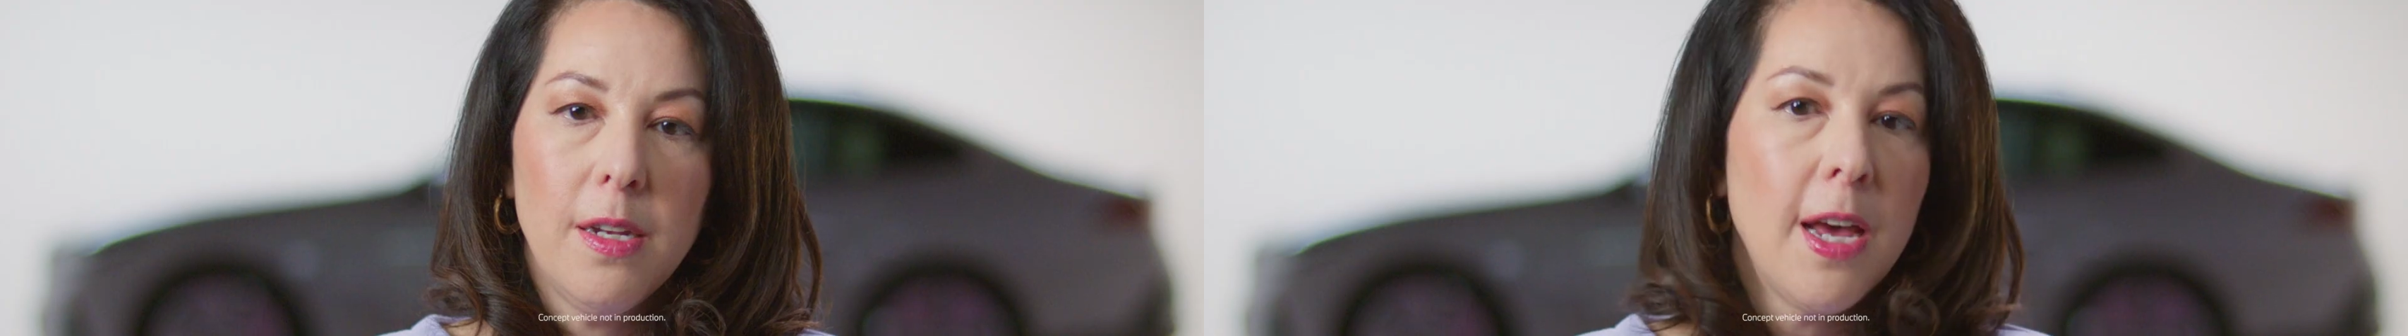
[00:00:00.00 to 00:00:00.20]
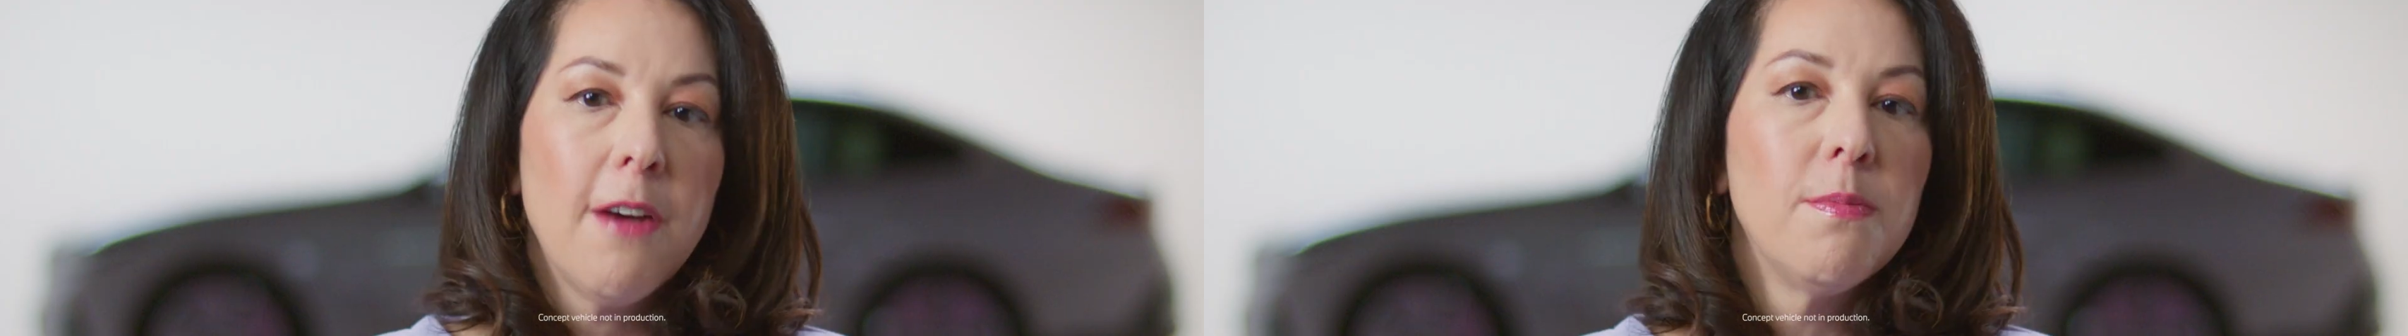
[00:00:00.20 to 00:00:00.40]

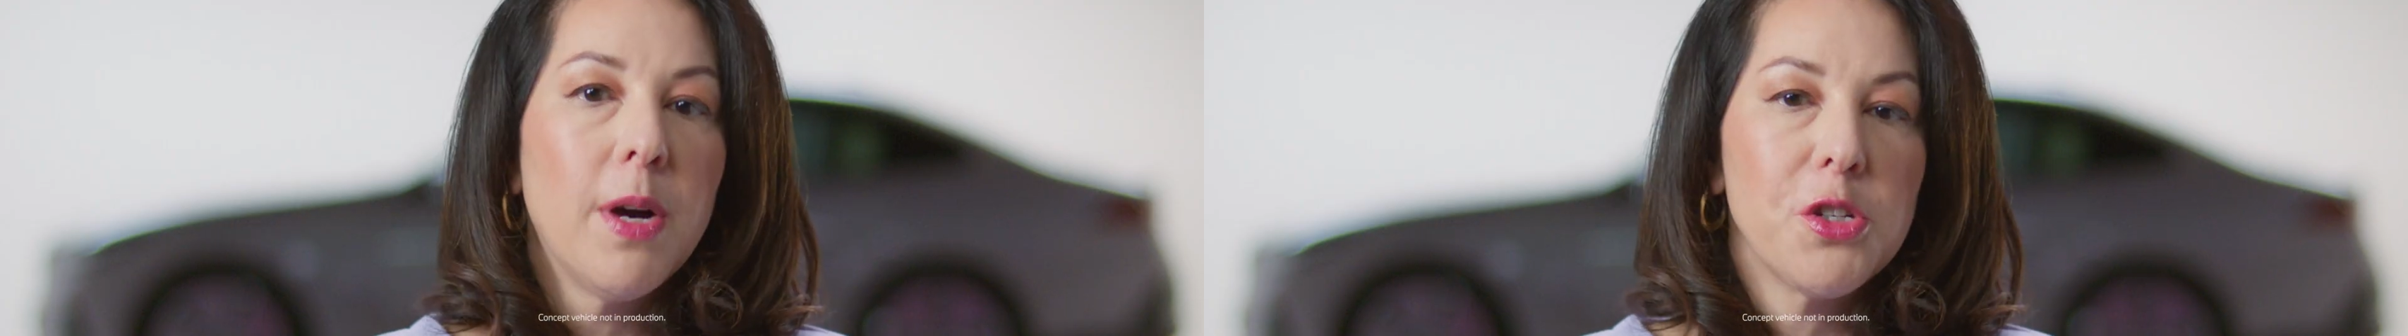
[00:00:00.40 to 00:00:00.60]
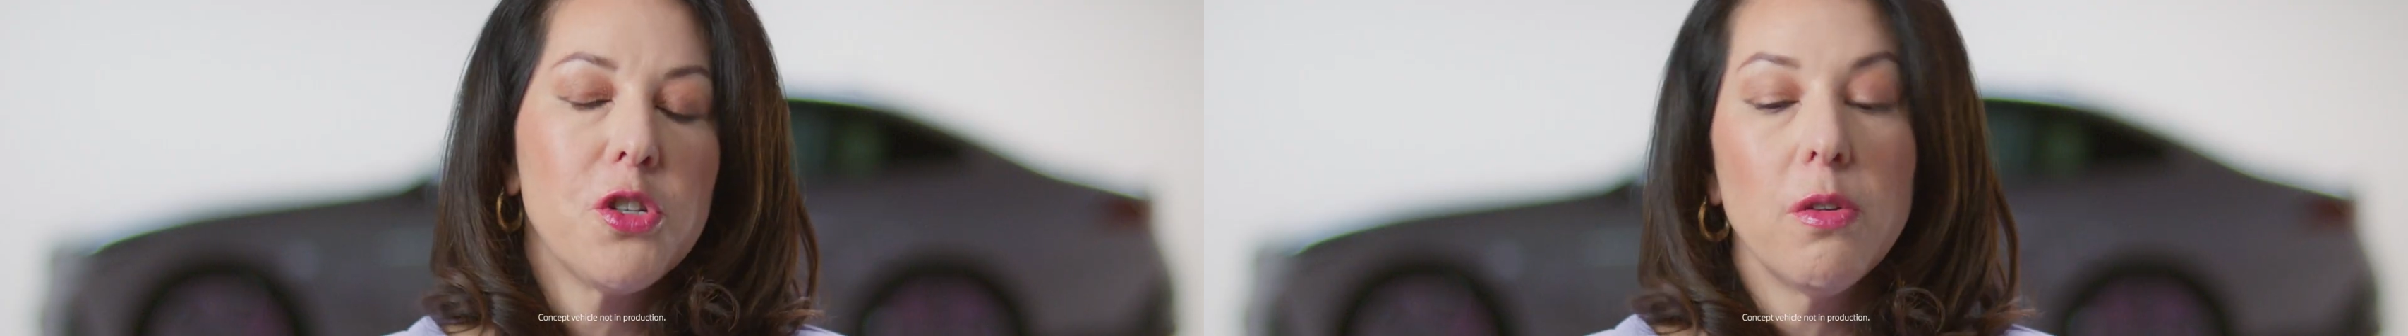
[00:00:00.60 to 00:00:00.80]
didn't have
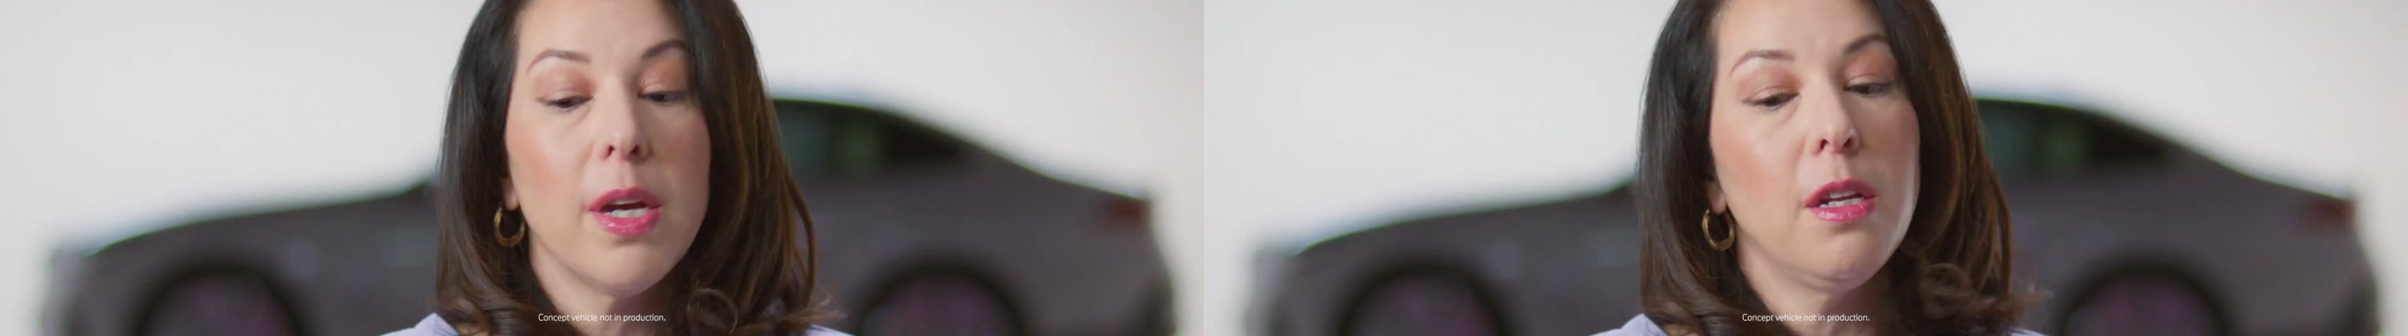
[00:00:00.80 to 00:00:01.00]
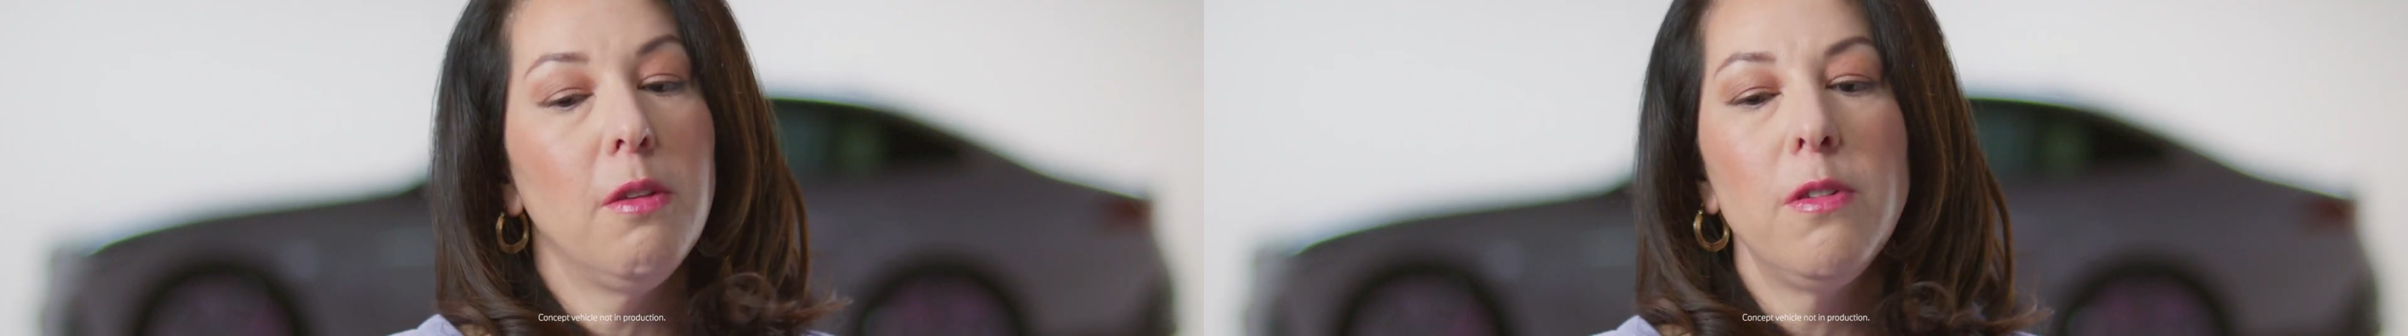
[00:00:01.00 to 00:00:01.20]
much
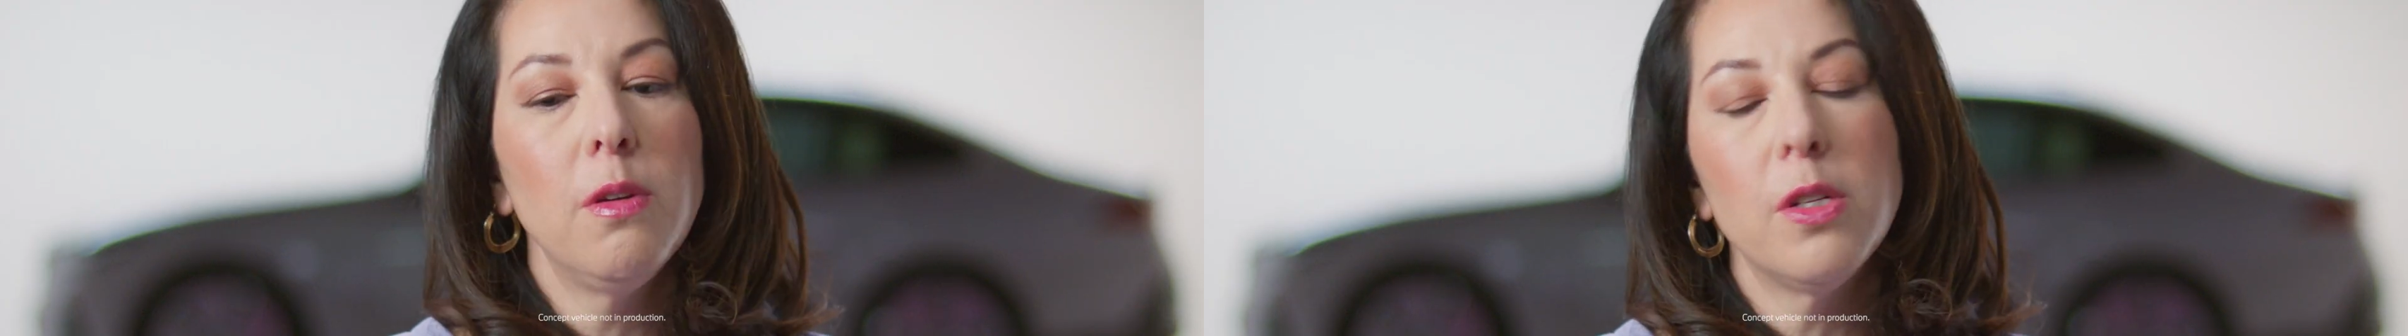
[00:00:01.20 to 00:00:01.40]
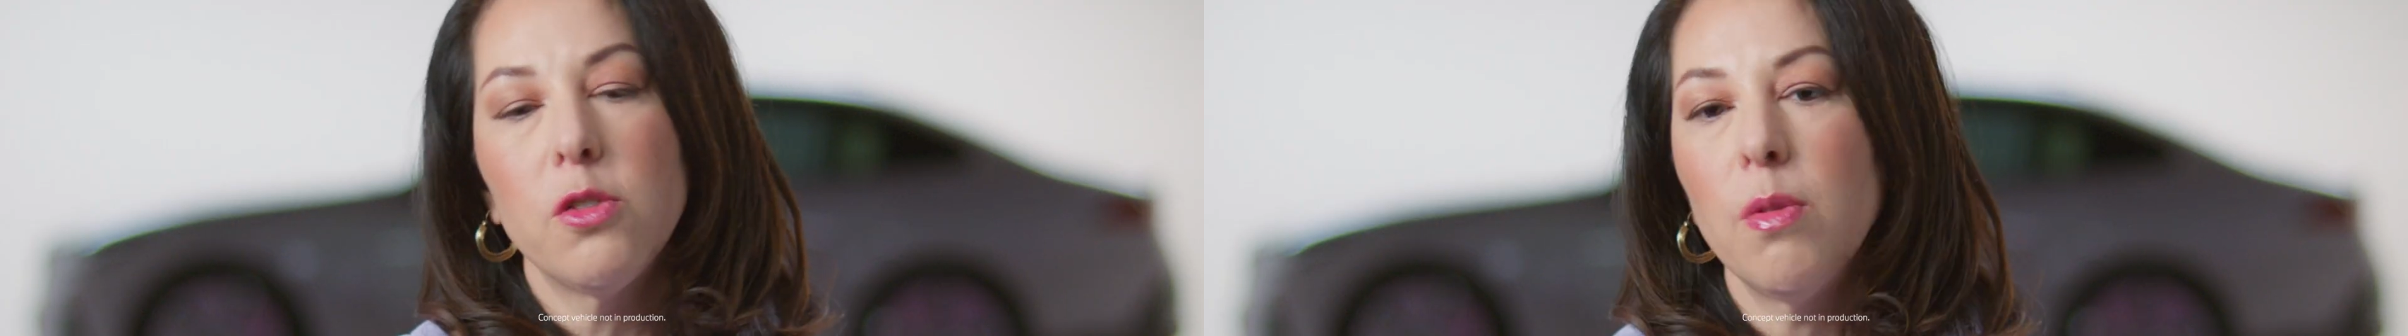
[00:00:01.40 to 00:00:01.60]
direct influence